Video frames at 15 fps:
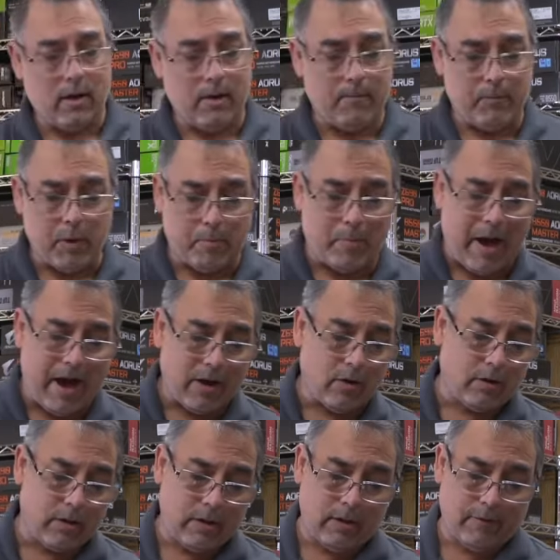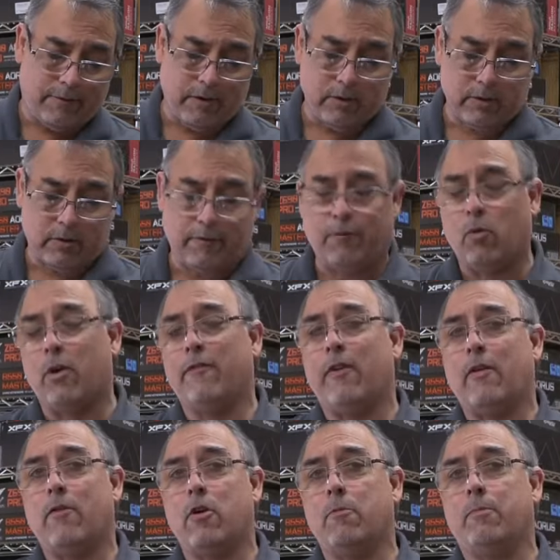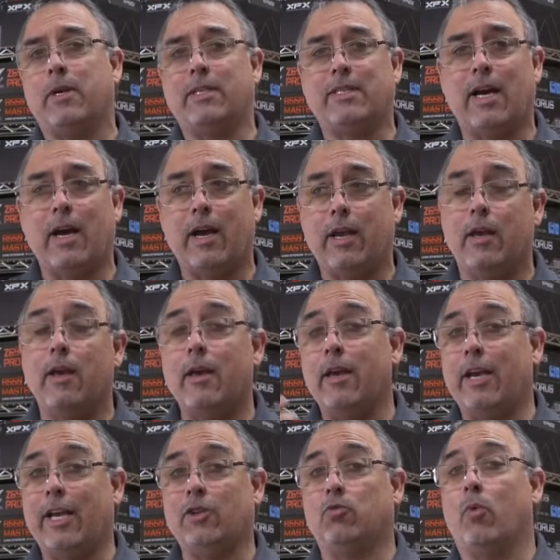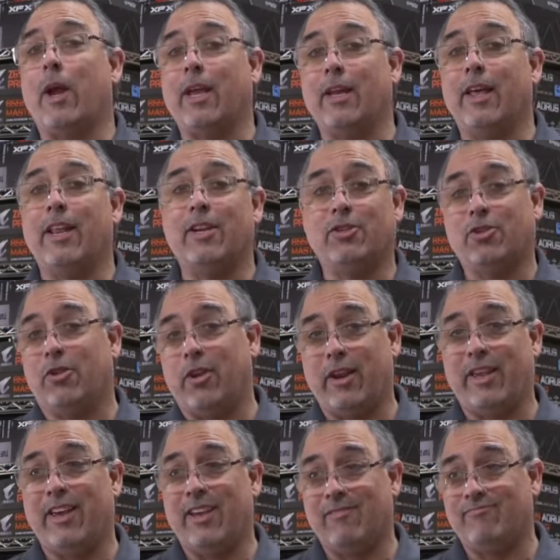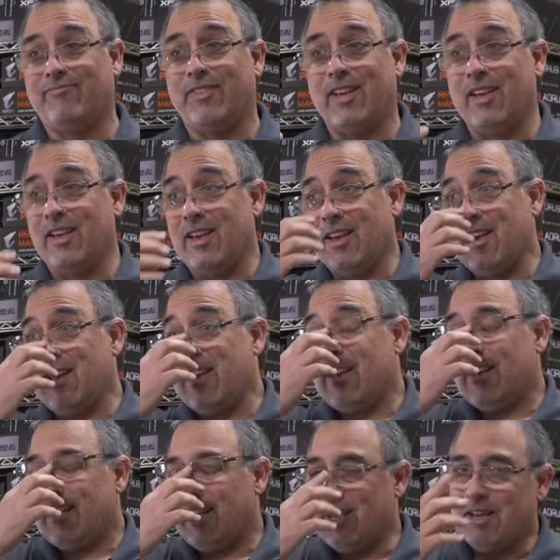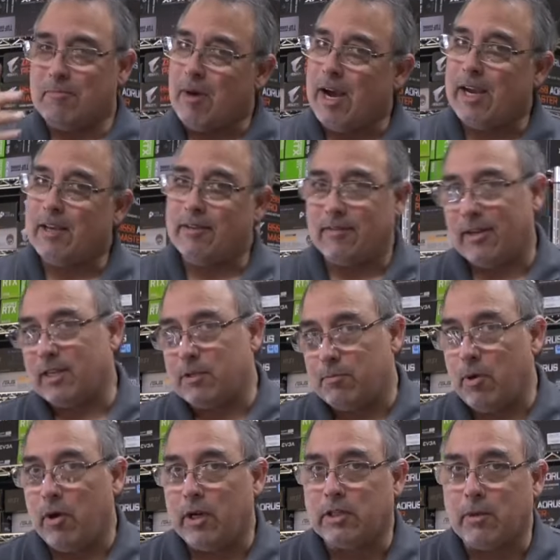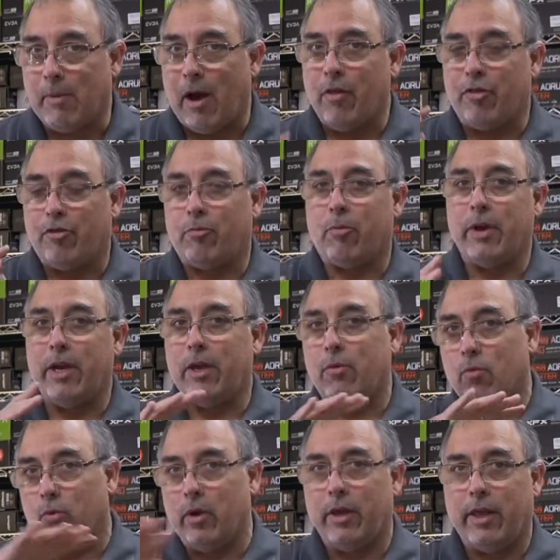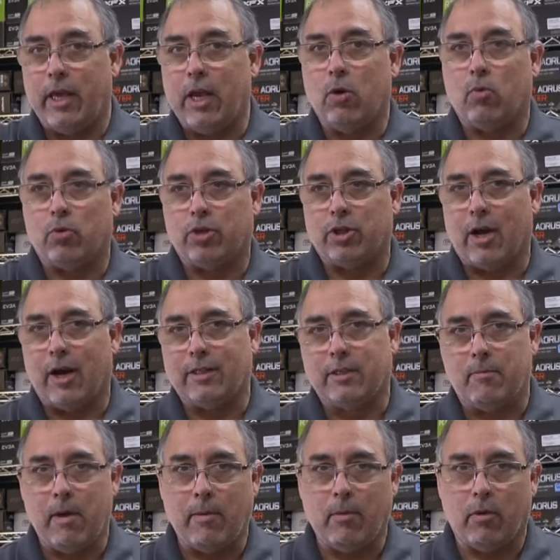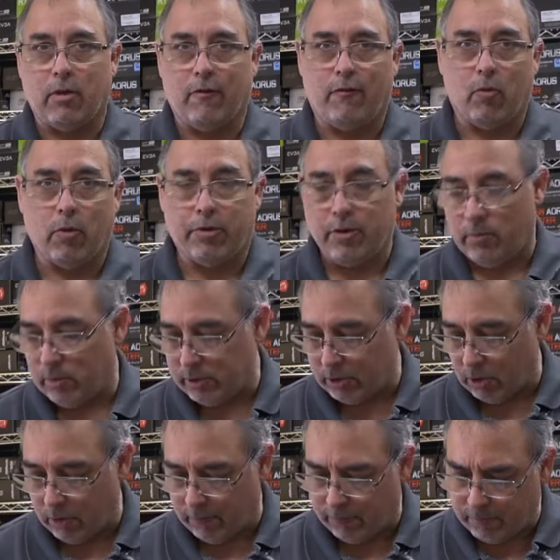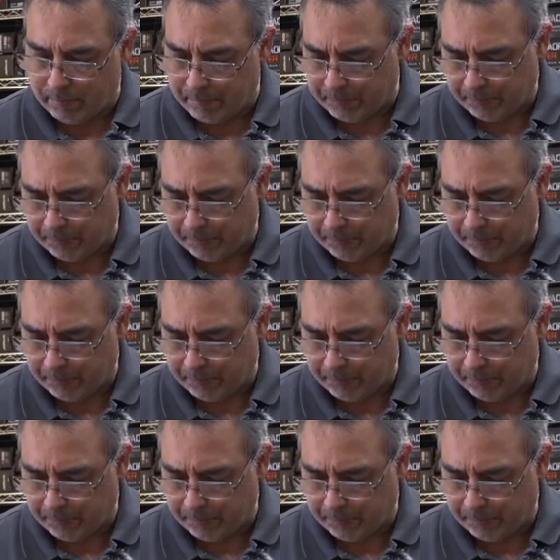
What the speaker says: The bottle fills to 4,500 PSI. It's regulated, so you're gonna get, in my experience, about three really equal shots, maybe with a fourth in reserve.